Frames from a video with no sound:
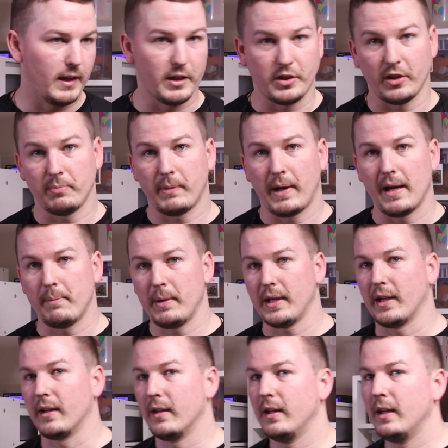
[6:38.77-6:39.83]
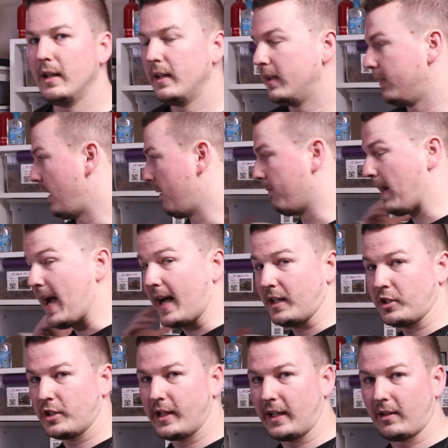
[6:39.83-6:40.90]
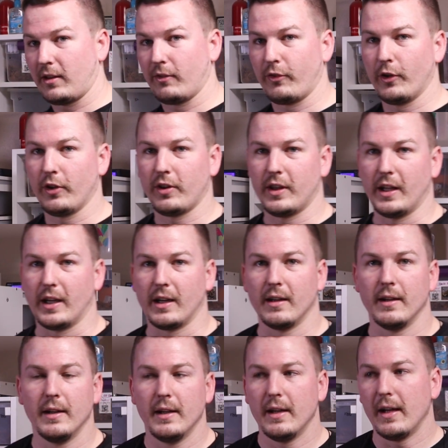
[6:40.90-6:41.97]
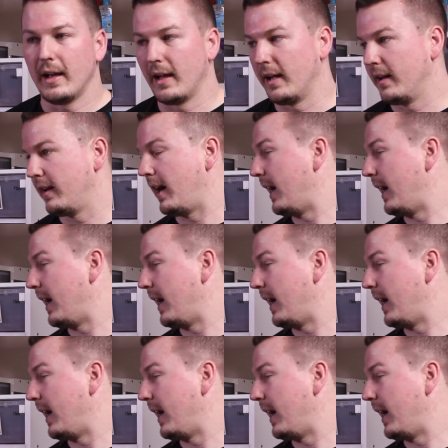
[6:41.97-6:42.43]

It's just my opinion. They match, that's the first thing, and